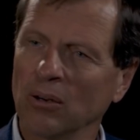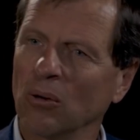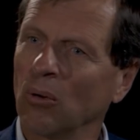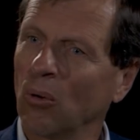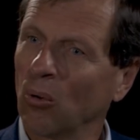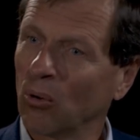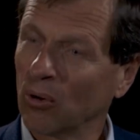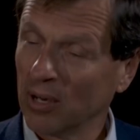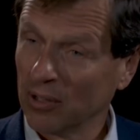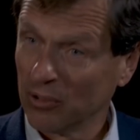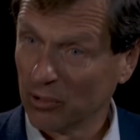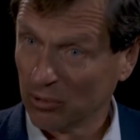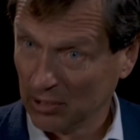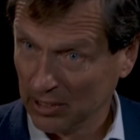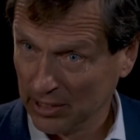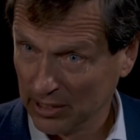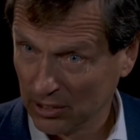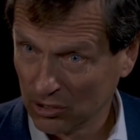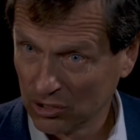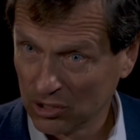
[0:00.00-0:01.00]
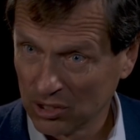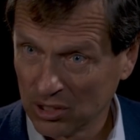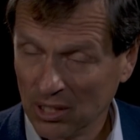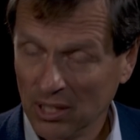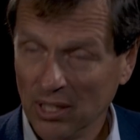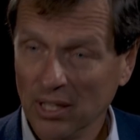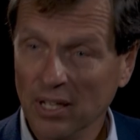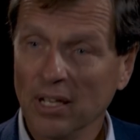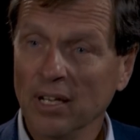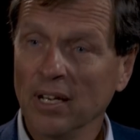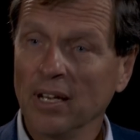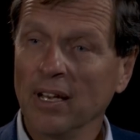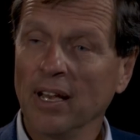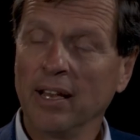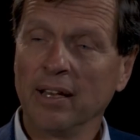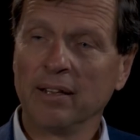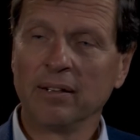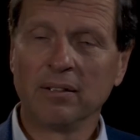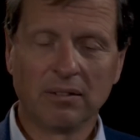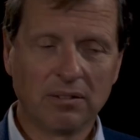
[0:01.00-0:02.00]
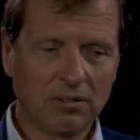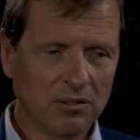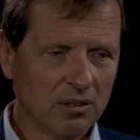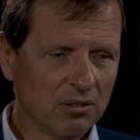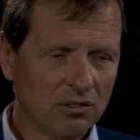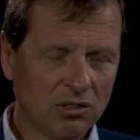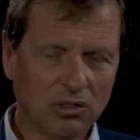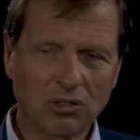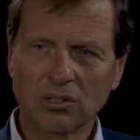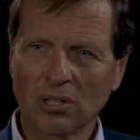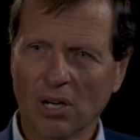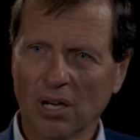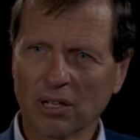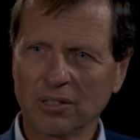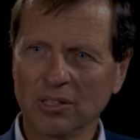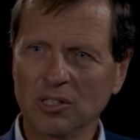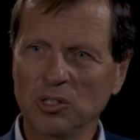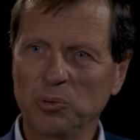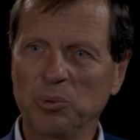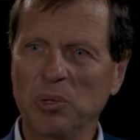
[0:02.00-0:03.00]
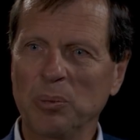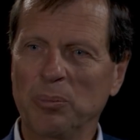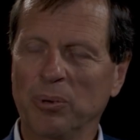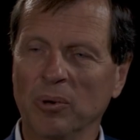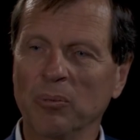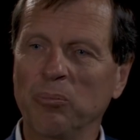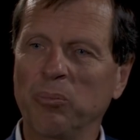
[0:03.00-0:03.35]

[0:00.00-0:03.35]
or other leaders and just talk to these people.